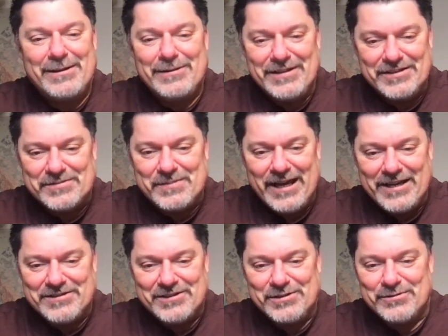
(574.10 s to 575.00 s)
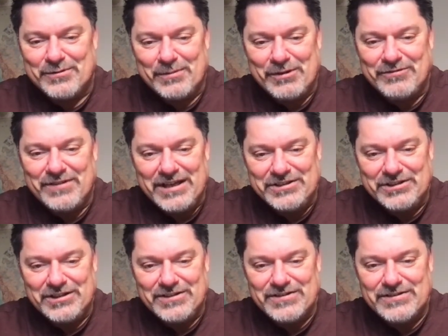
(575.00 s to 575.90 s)
this passage from
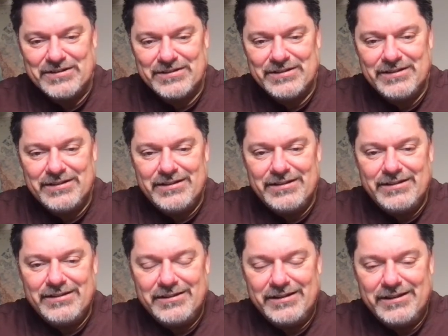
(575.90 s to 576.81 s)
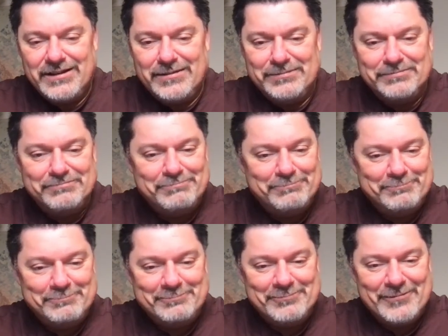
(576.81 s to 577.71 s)
Ephesians.
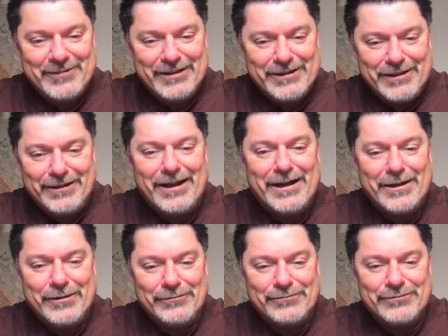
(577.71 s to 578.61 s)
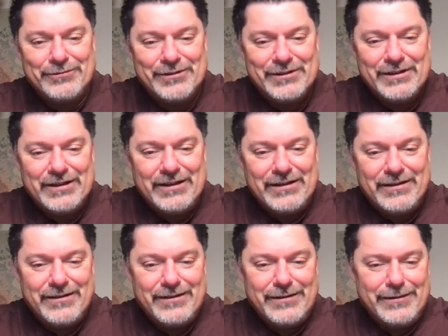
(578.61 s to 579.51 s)
A lot of
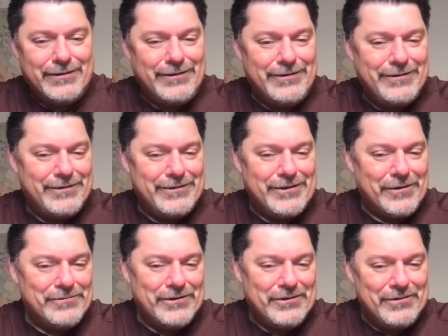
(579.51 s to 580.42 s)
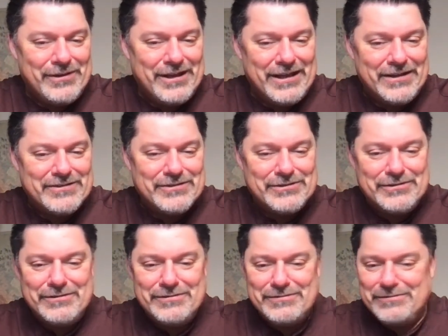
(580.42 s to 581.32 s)
don't do this,
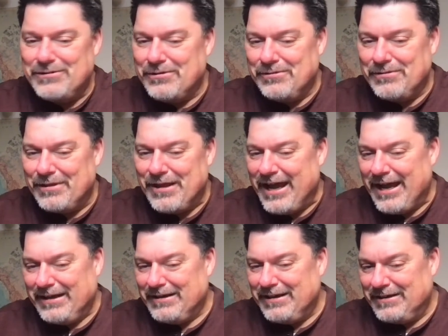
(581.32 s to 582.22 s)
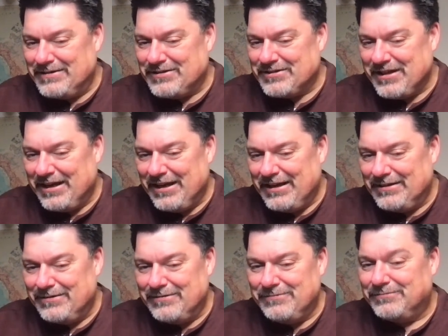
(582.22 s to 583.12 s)
do that
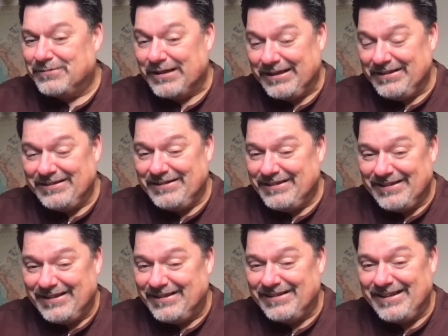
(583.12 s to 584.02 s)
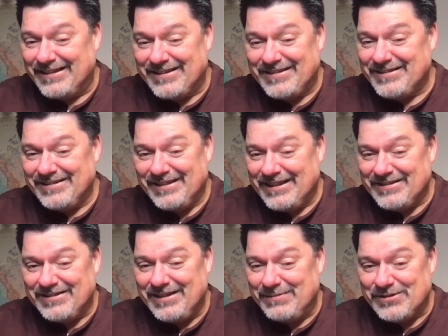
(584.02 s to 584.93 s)
instead, right?
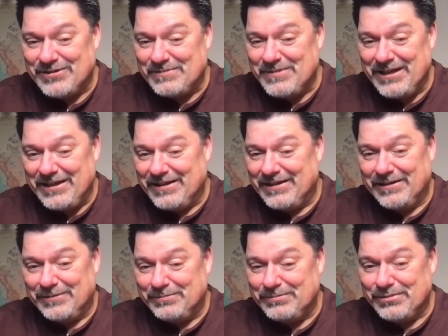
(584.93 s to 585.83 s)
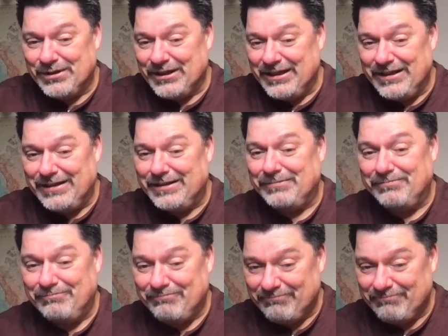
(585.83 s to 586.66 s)
That seems to be a pretty